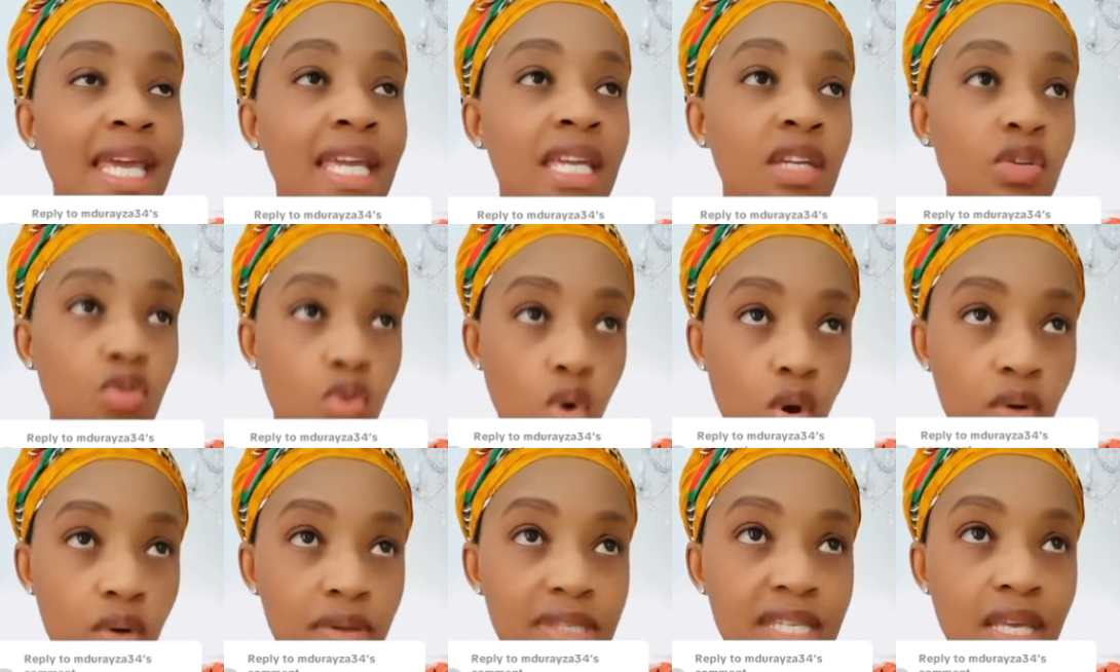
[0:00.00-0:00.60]
he
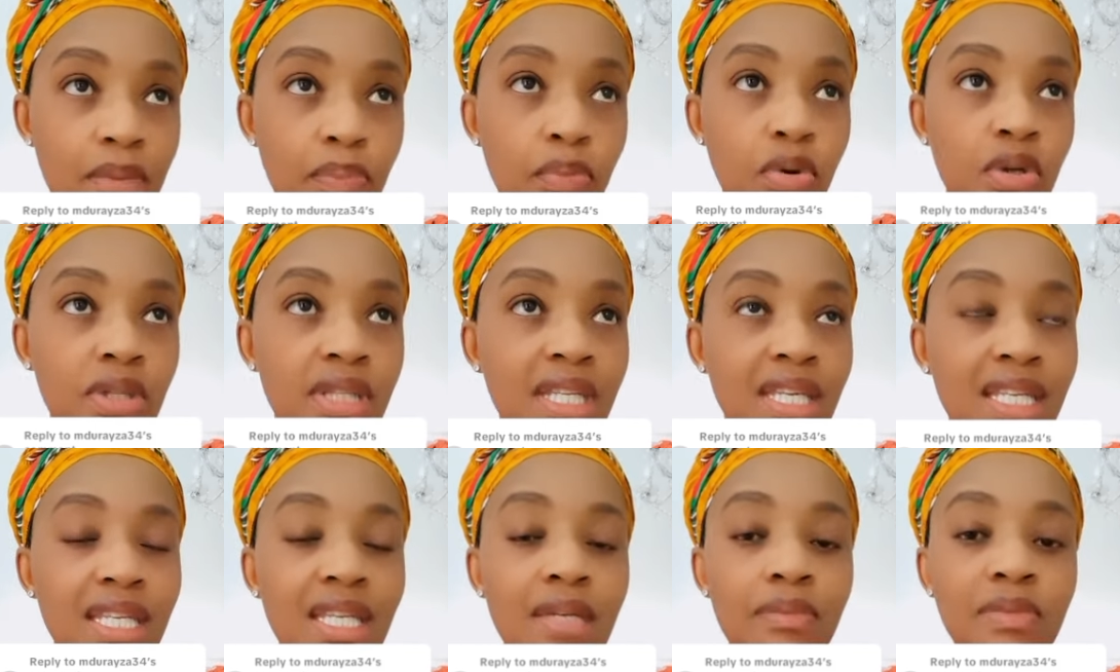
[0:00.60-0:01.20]
calls upon
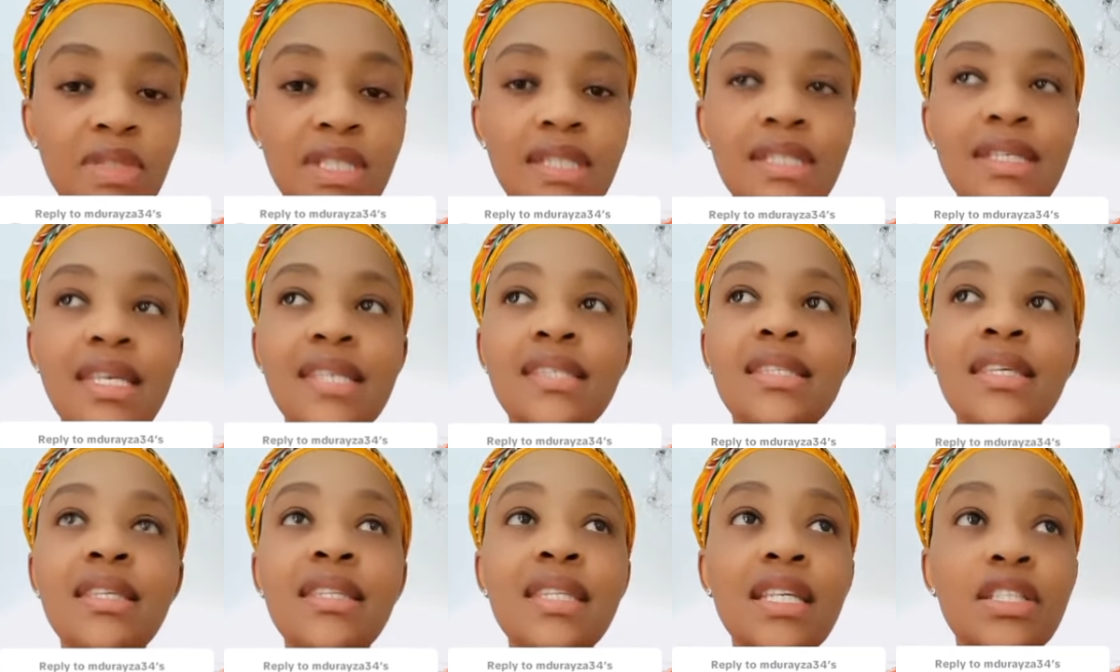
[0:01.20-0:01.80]
the name
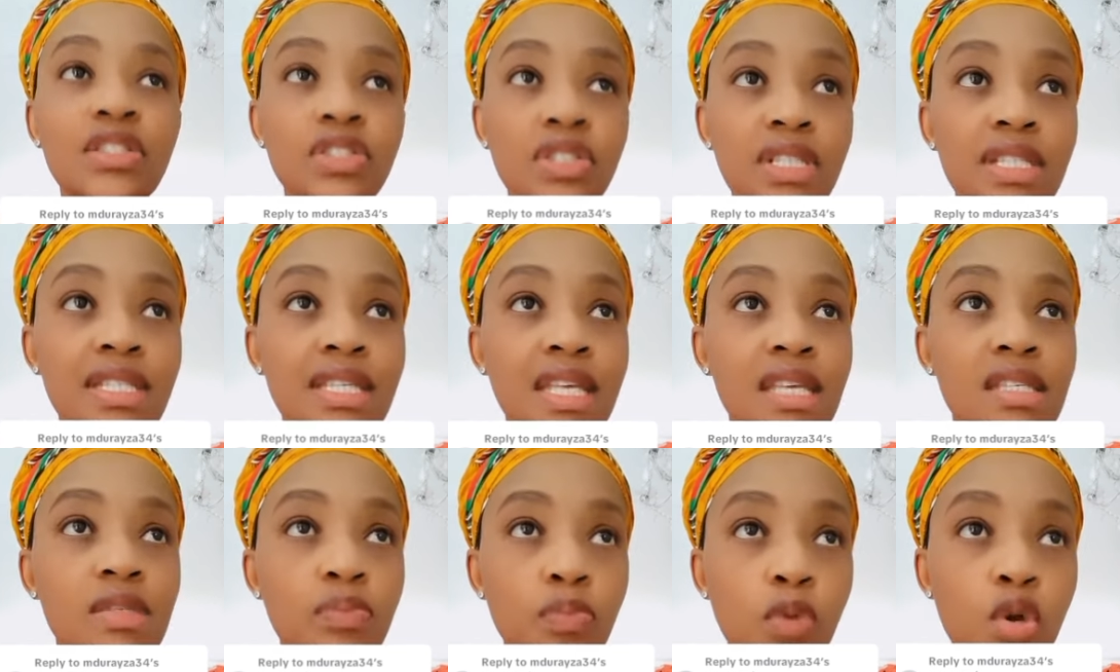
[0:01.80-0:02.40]
Jesus, and then
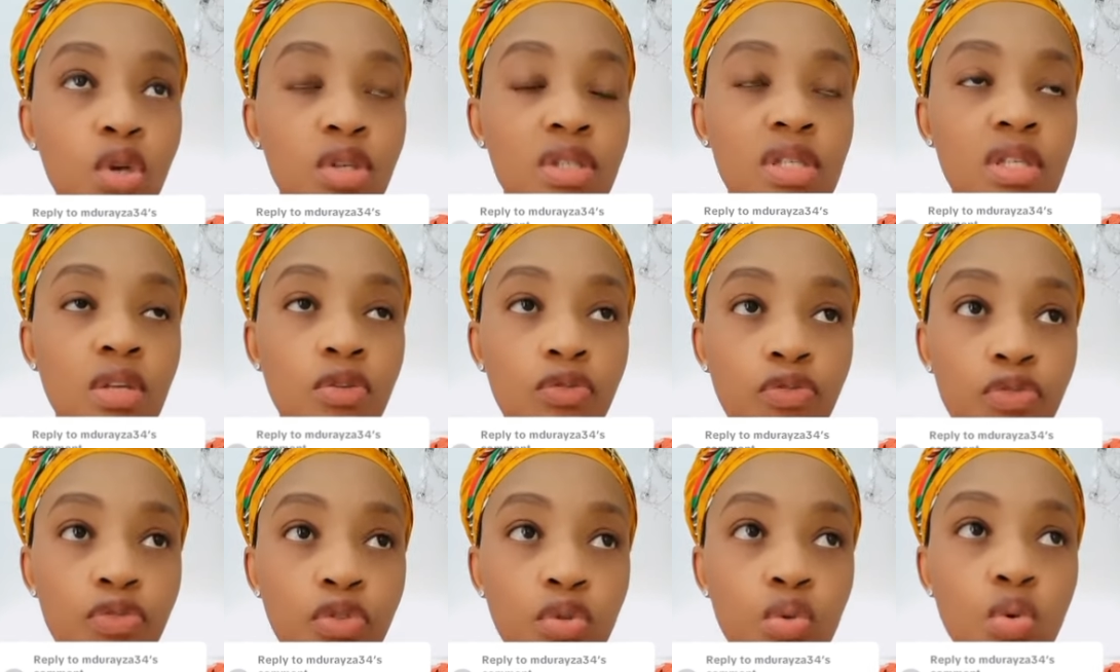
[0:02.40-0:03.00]
Jesus blocks the
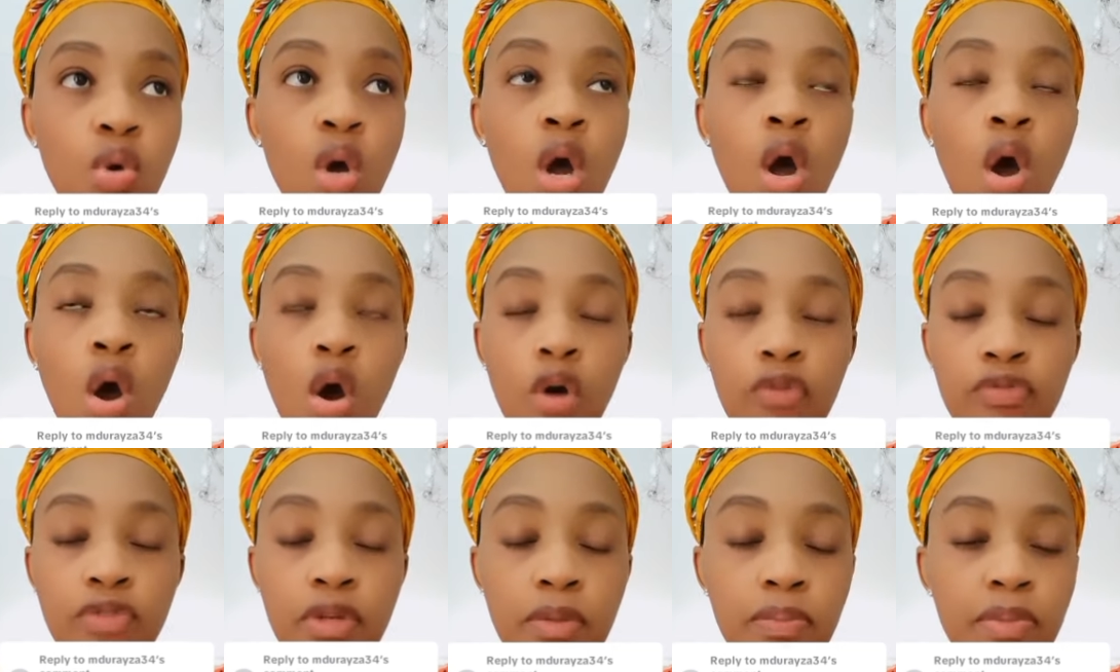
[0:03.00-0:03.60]
view
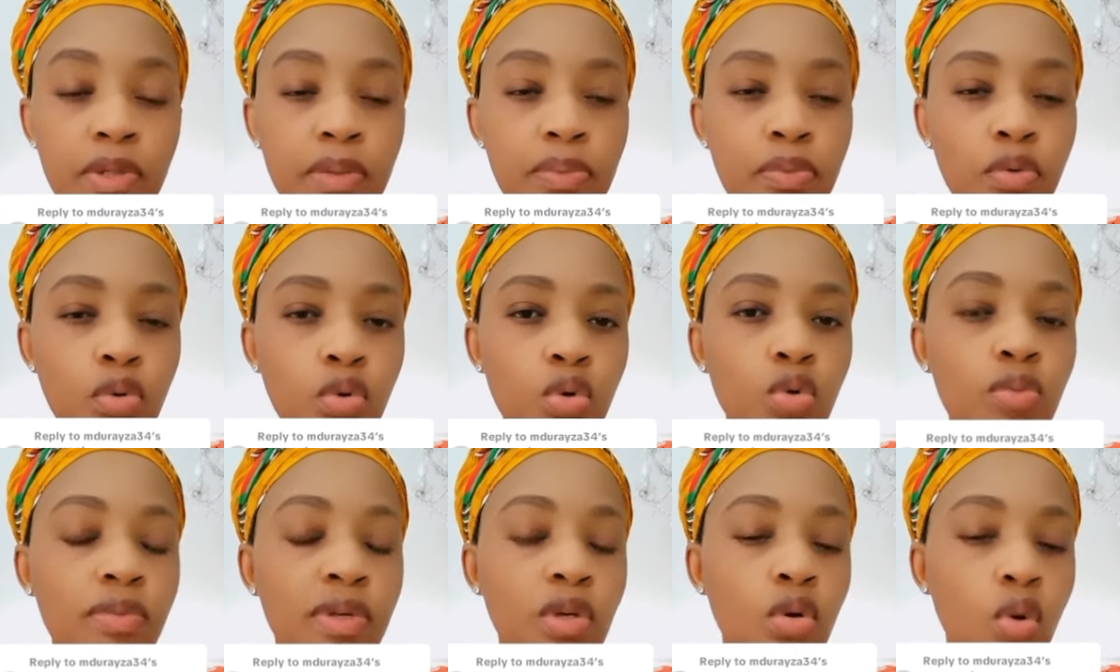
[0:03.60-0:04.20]
of the people
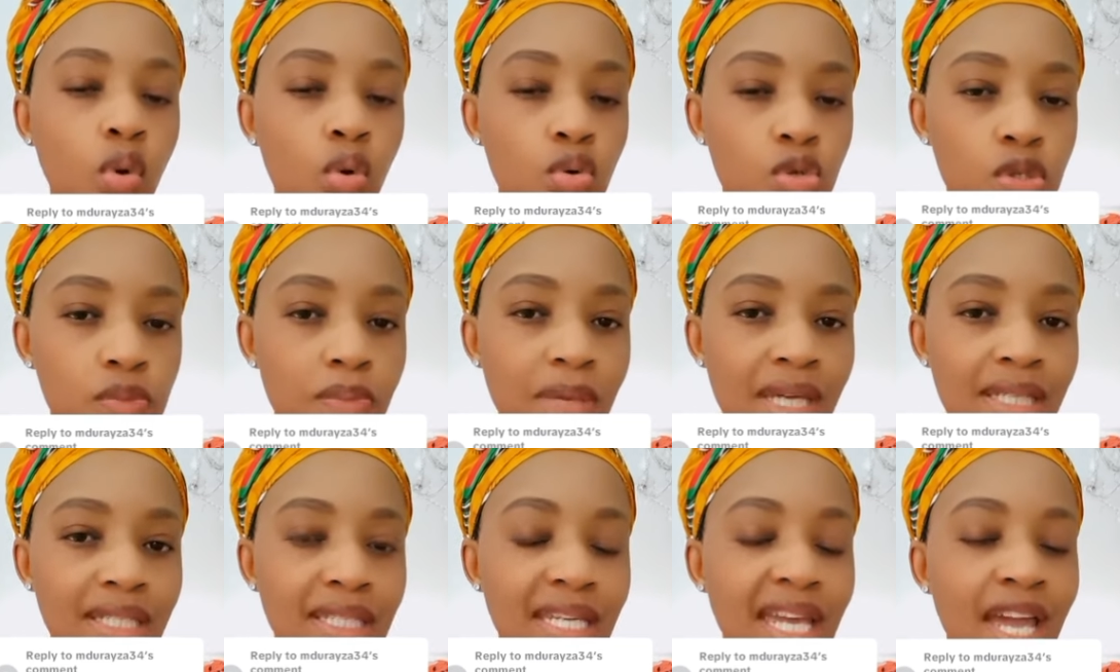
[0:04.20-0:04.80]
whom he owes
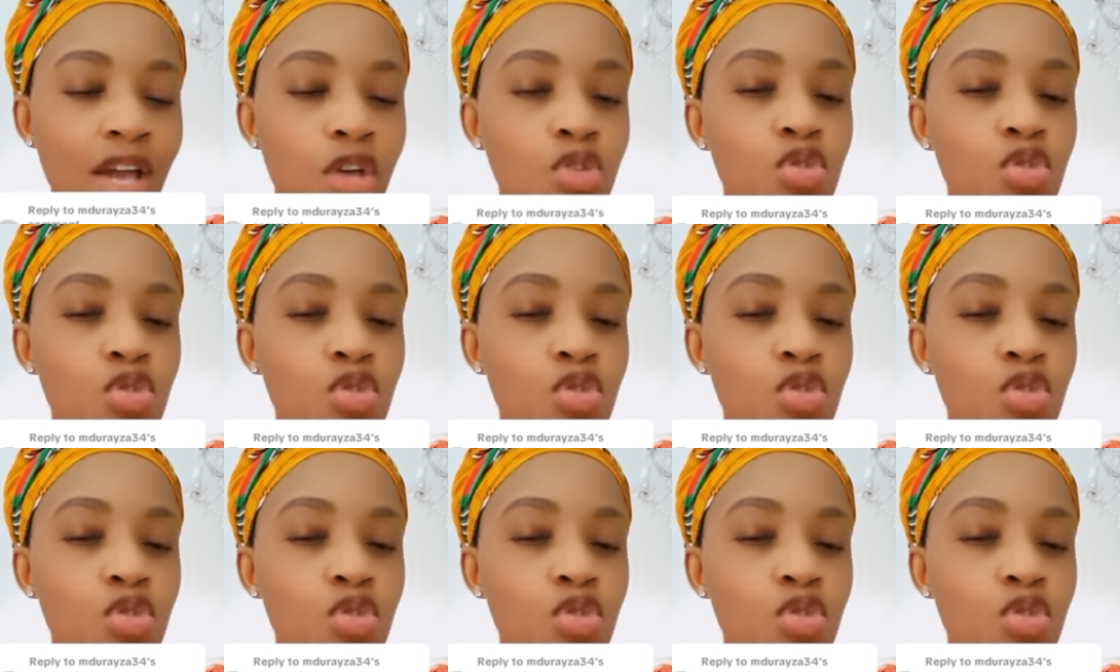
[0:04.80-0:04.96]
money.